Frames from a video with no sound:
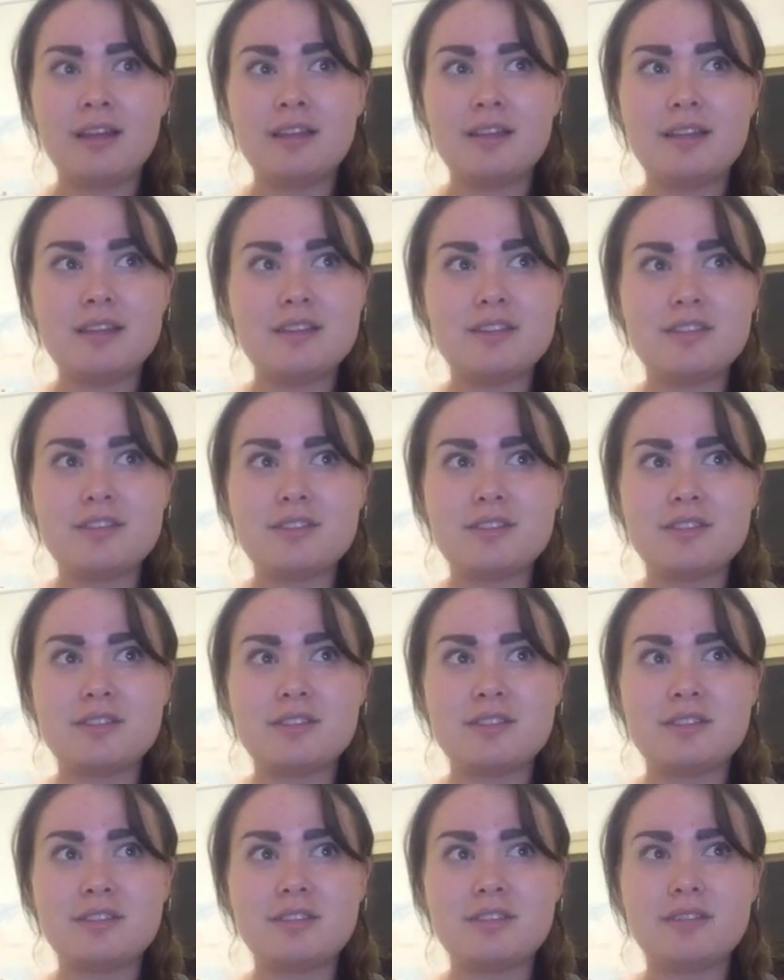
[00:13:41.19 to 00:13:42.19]
There's
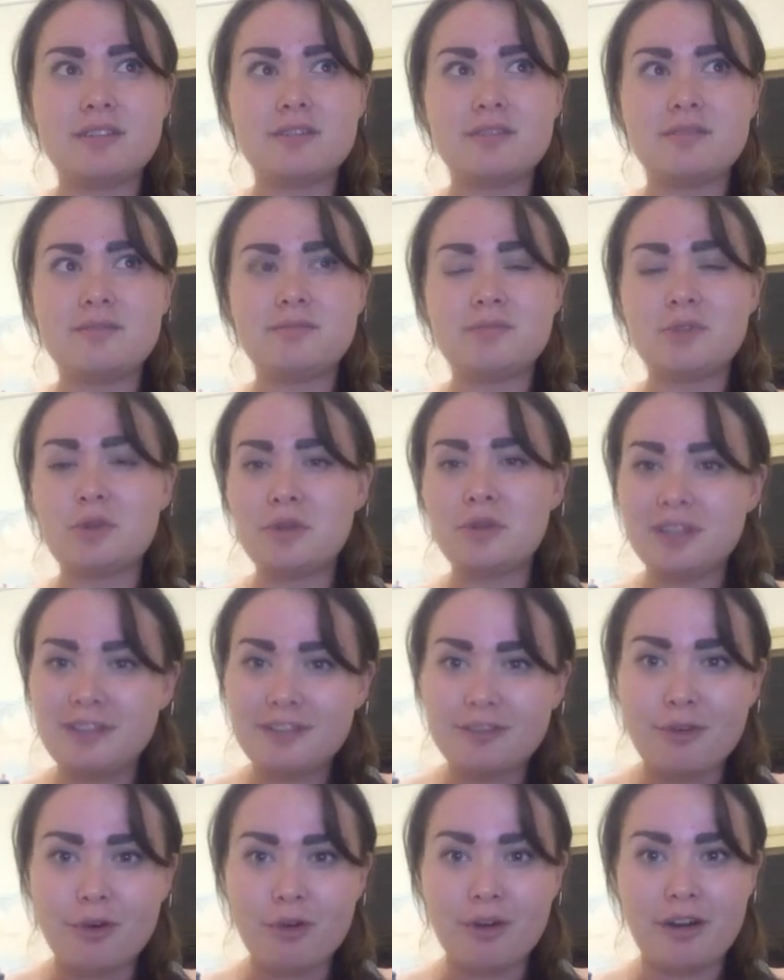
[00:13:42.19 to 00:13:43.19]
just no need
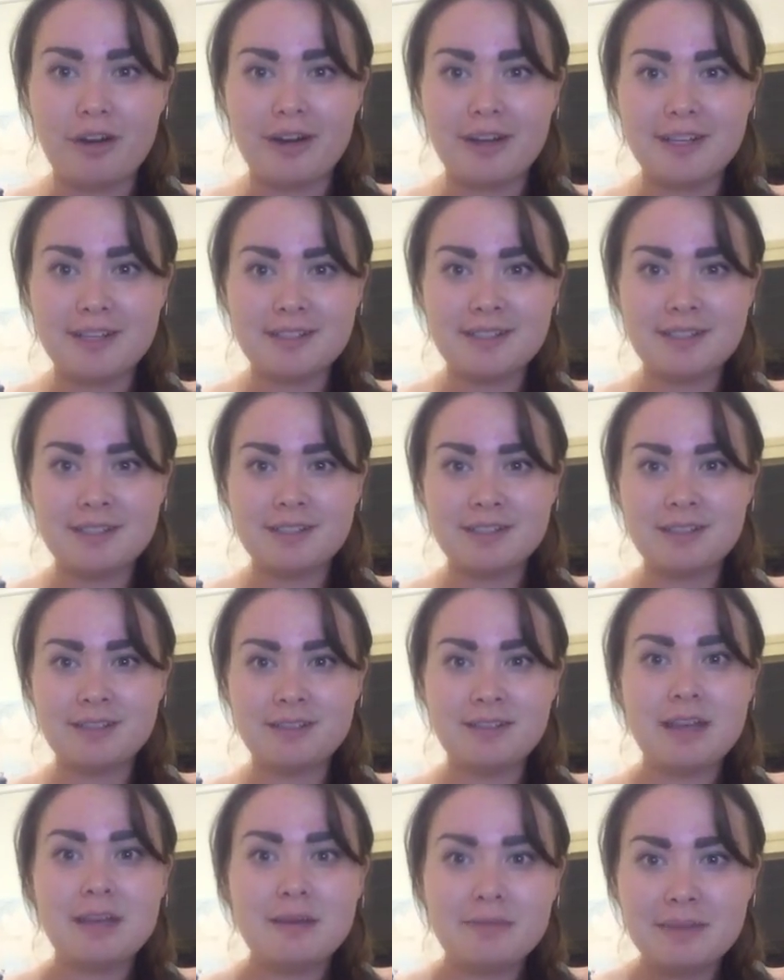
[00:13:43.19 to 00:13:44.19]
for it.
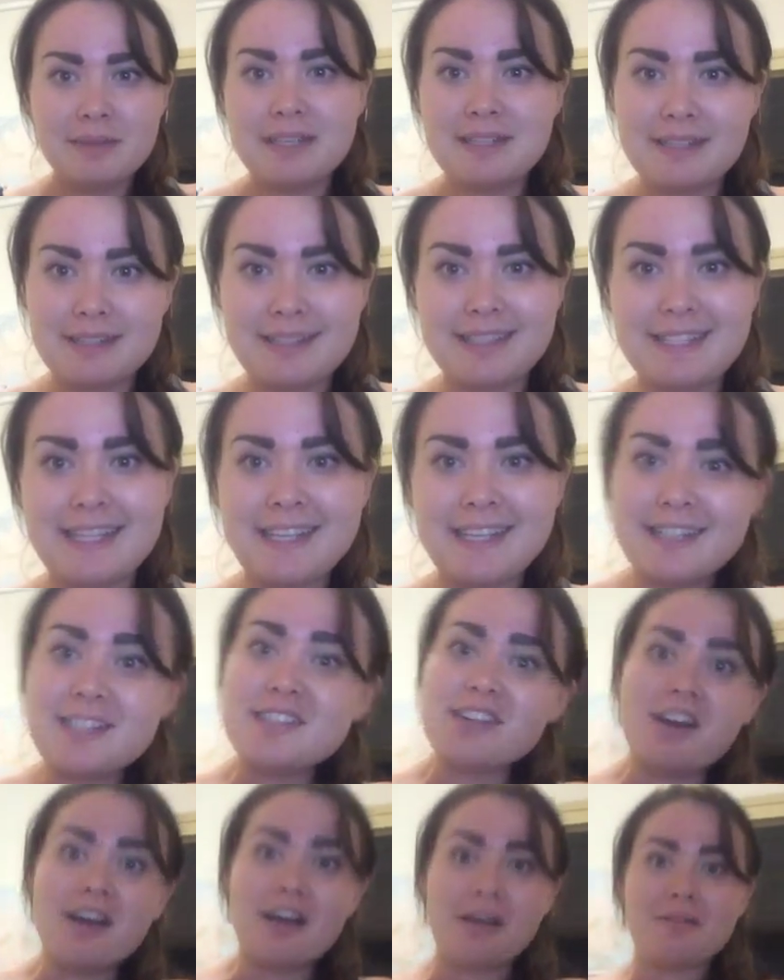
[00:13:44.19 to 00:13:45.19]
Please, next
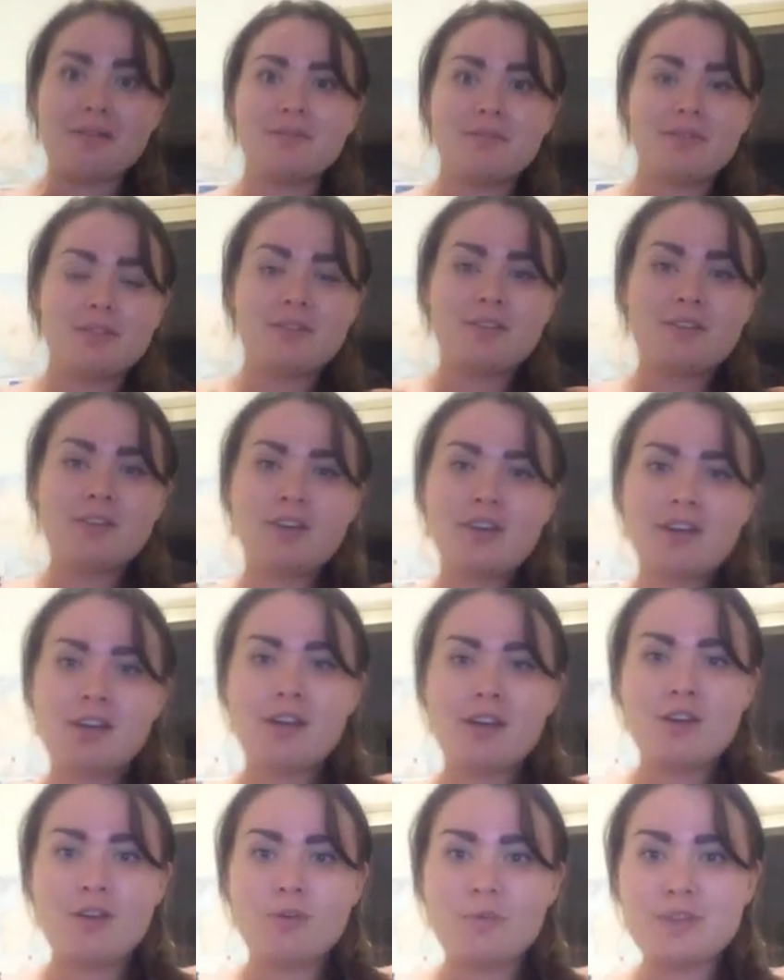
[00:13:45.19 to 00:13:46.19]
time,
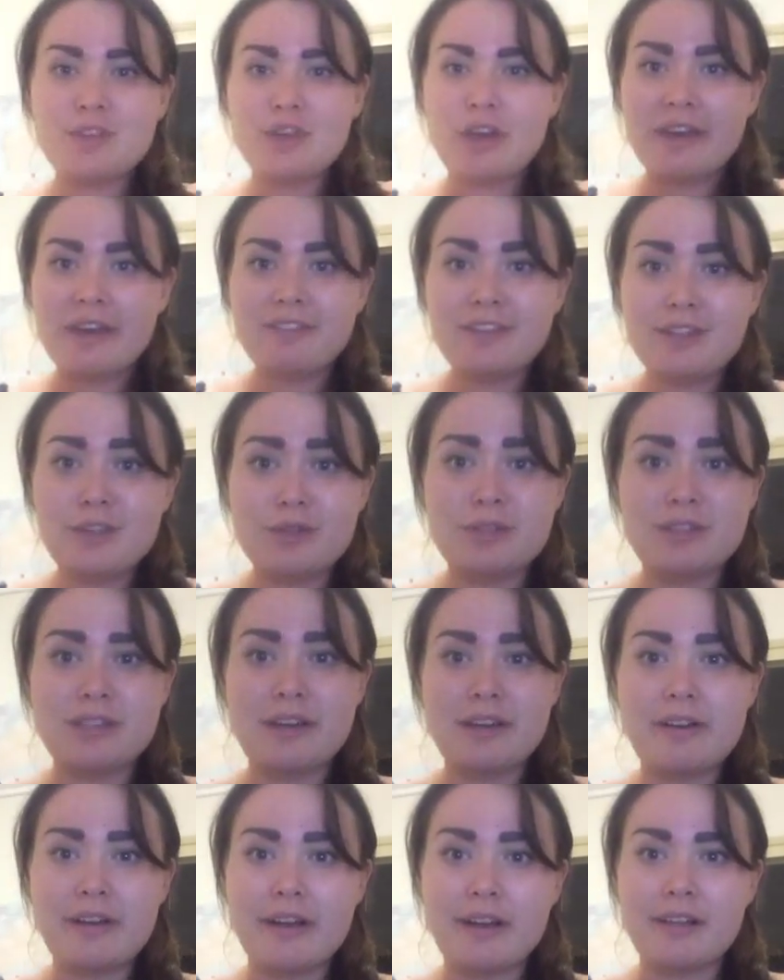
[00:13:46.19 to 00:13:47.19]
when you're having your
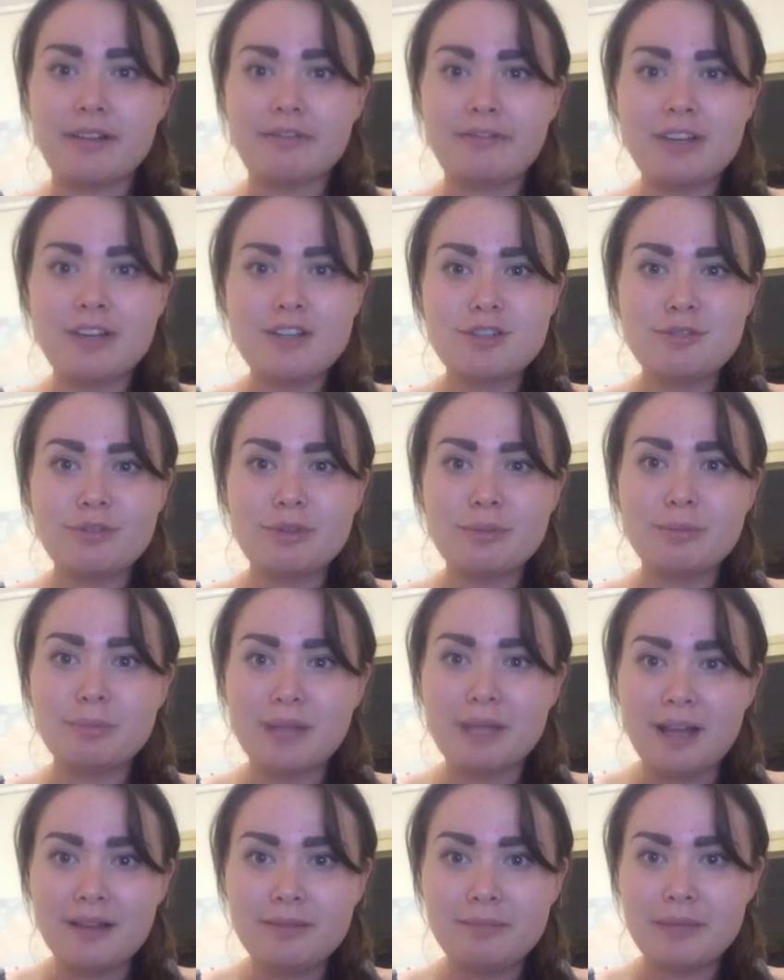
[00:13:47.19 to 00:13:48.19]
cereal, reach for the
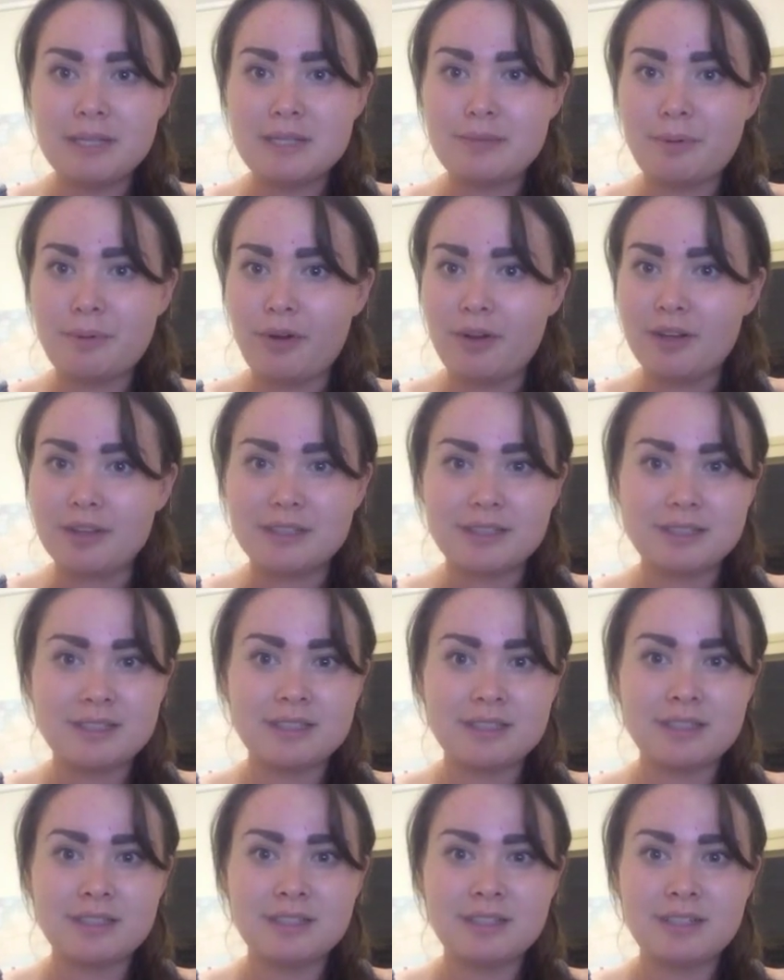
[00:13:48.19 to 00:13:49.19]
plant-based
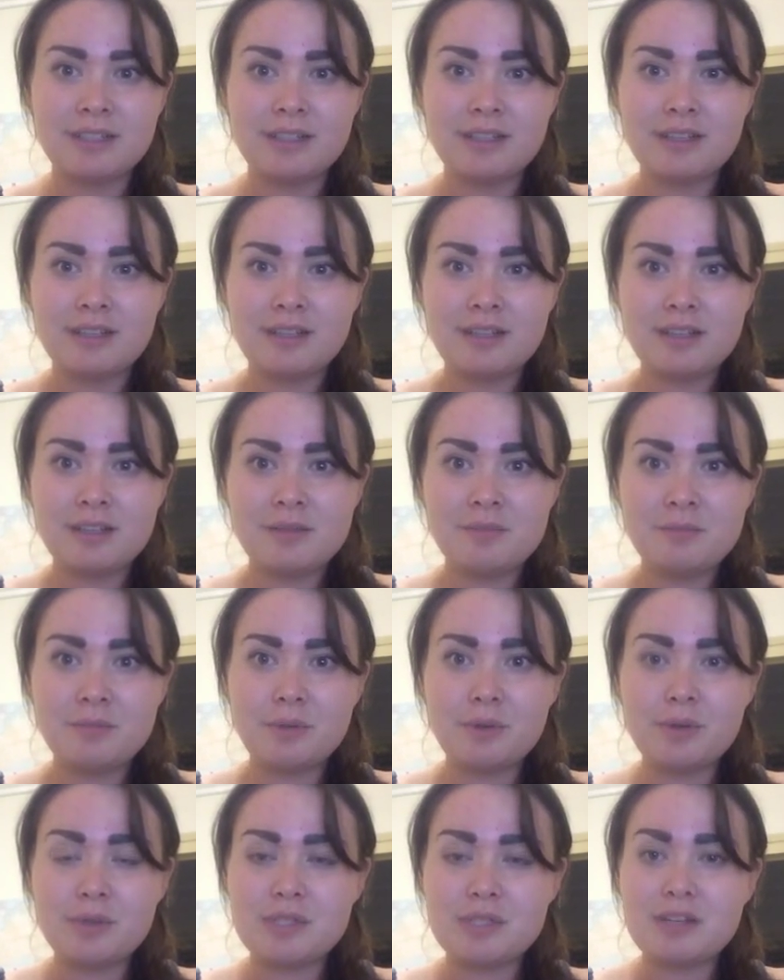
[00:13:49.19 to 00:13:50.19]
products.
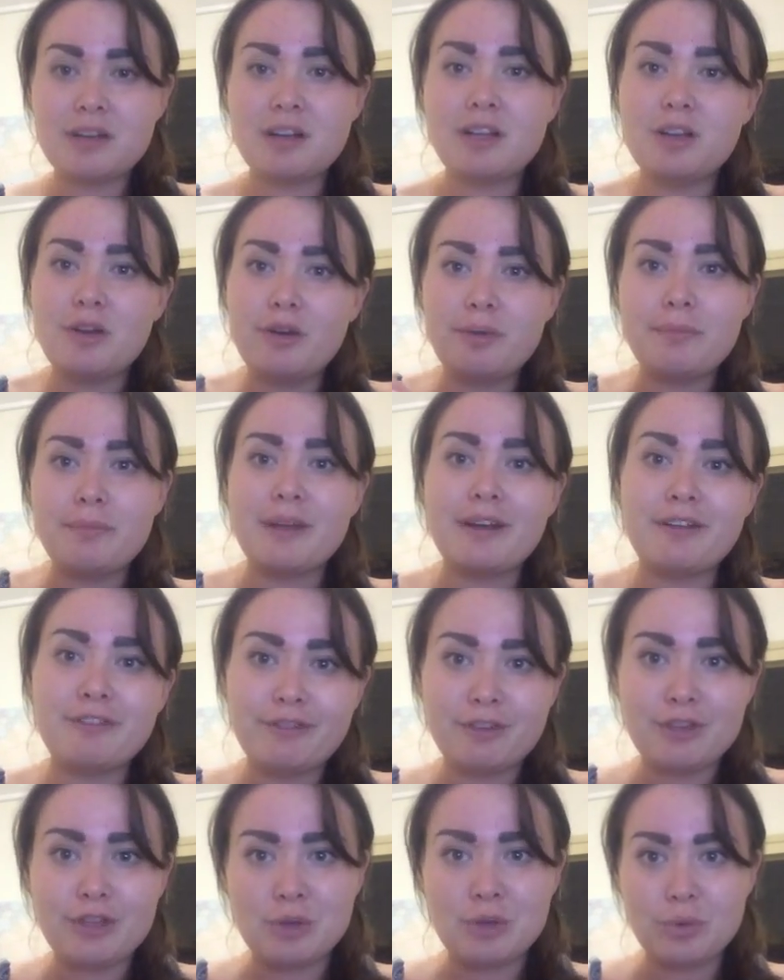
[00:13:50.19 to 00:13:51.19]
Because they're a lot better
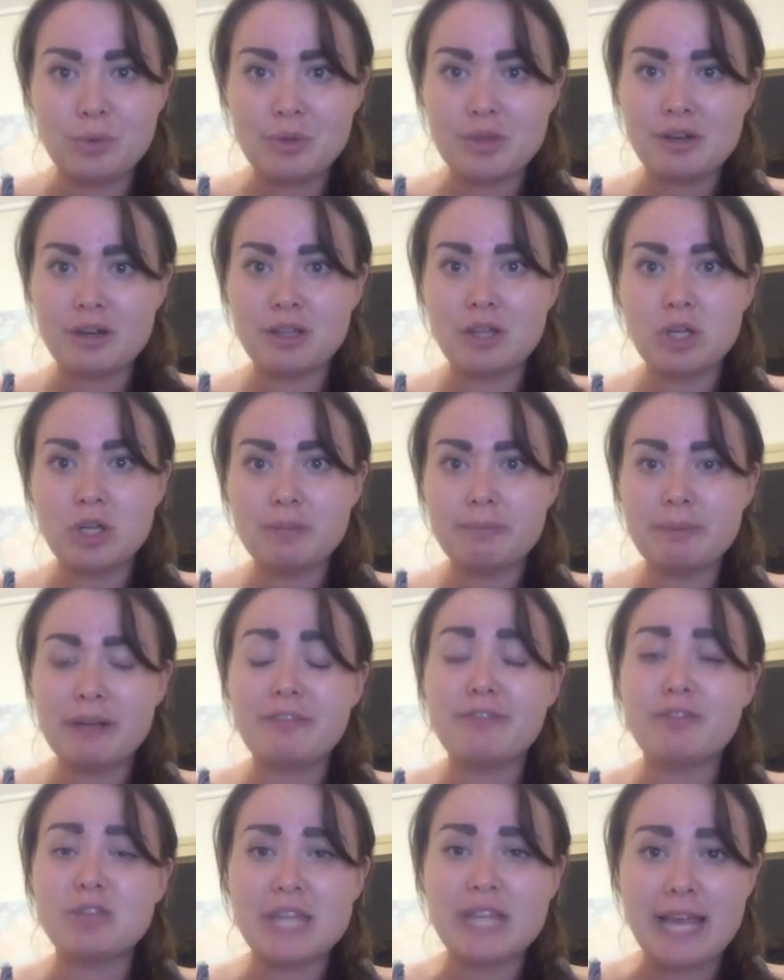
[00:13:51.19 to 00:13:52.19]
for you, they're a lot
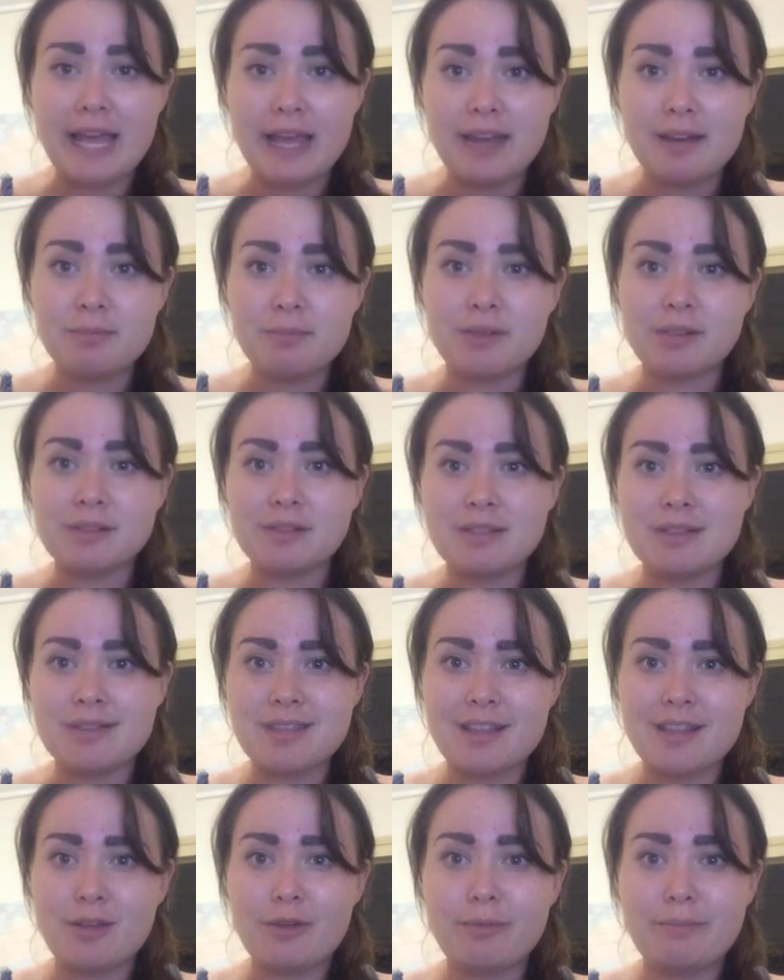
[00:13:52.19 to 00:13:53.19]
better for the animals, and
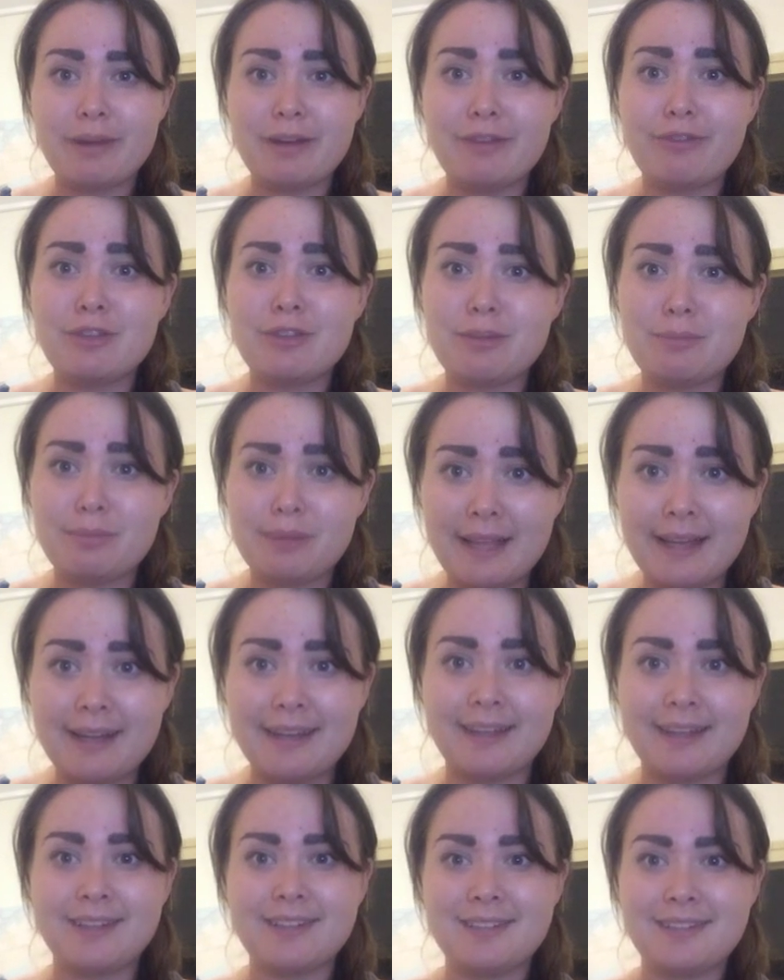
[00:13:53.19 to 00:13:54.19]
they're a lot better for the
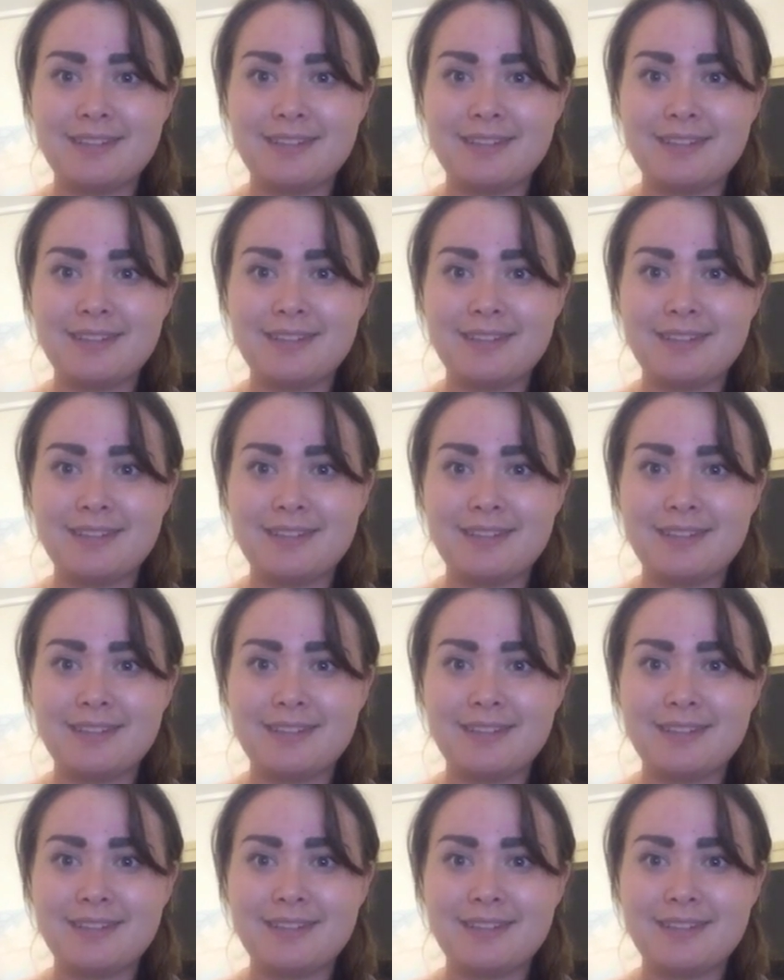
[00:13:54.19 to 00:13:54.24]
planet.